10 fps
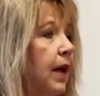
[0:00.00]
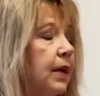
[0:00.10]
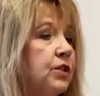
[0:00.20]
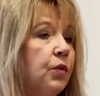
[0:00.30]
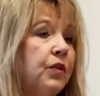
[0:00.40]

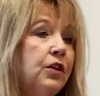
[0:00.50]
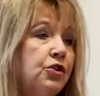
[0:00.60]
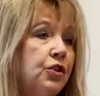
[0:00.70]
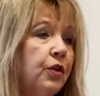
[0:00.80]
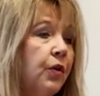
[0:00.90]
And so
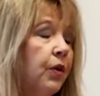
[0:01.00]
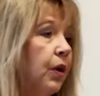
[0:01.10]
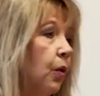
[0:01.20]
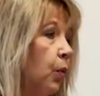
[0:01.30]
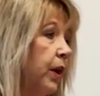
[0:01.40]
this year,
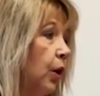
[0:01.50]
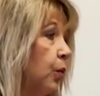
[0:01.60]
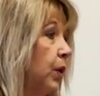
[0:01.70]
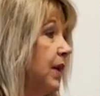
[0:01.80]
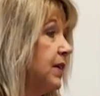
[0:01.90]
we are
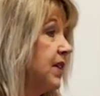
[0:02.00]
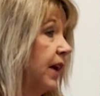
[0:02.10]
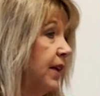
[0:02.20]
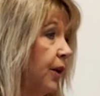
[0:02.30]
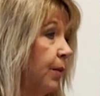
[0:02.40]

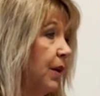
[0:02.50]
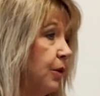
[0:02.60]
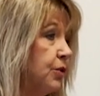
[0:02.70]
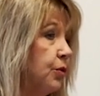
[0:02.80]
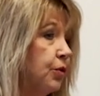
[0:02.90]
redesigning our middle
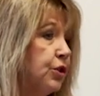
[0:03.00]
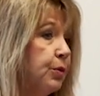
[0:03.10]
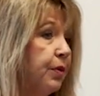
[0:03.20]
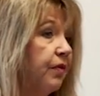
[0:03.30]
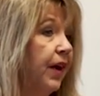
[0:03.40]
schools to
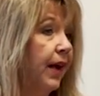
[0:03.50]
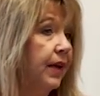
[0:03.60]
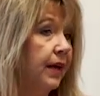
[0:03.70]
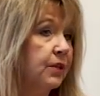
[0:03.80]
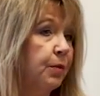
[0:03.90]
provide
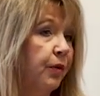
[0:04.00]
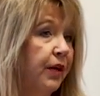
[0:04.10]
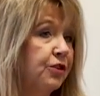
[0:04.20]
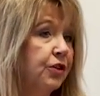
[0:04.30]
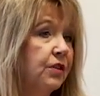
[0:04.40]

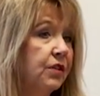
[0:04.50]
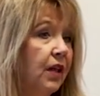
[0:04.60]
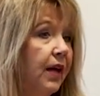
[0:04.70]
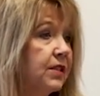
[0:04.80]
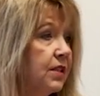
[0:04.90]
explorations
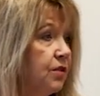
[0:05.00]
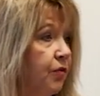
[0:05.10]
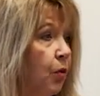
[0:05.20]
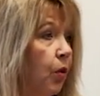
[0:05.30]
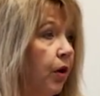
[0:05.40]
classes
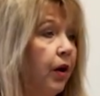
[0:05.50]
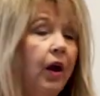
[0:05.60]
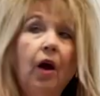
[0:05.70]
for